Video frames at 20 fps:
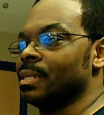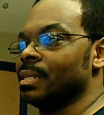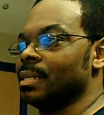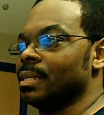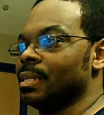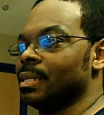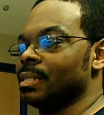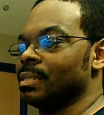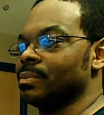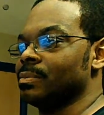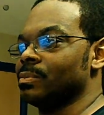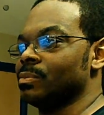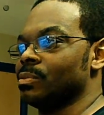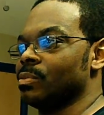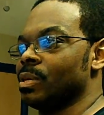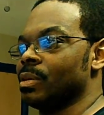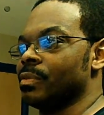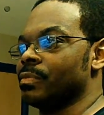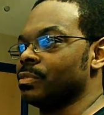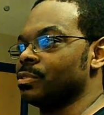like
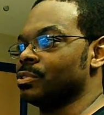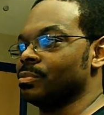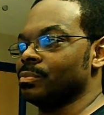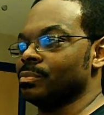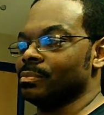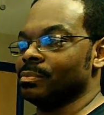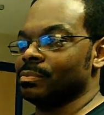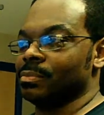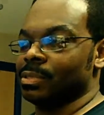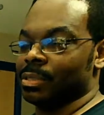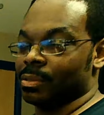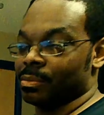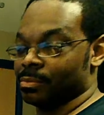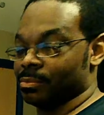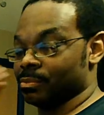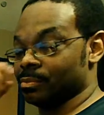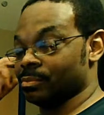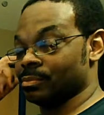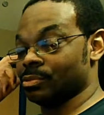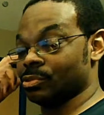whoever, you know,
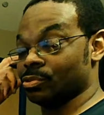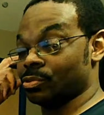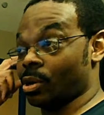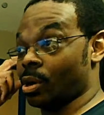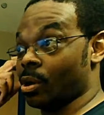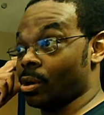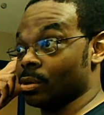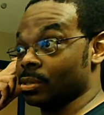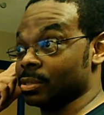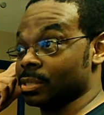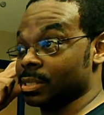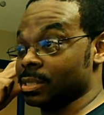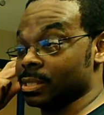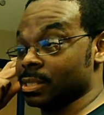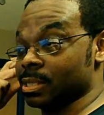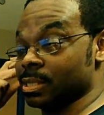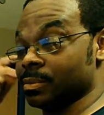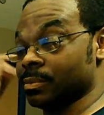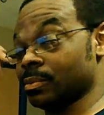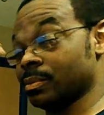draws
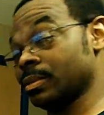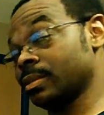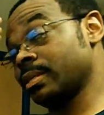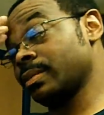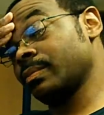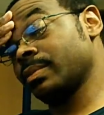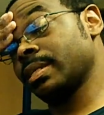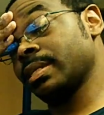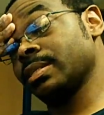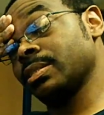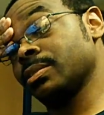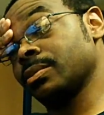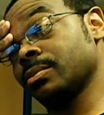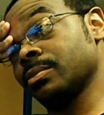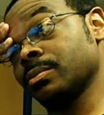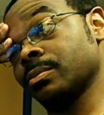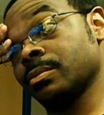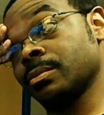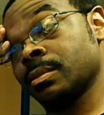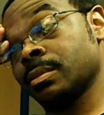him, or they, when they
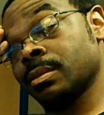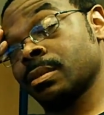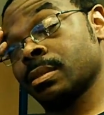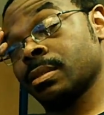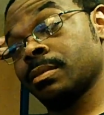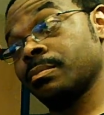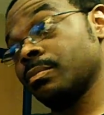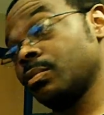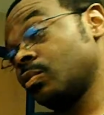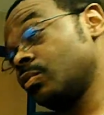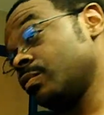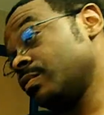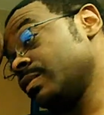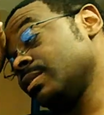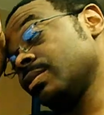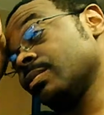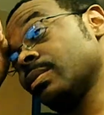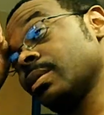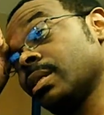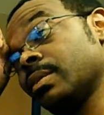do
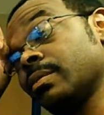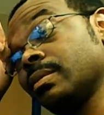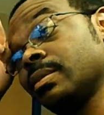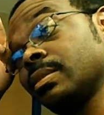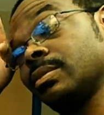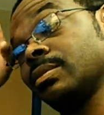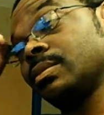movies or whatever,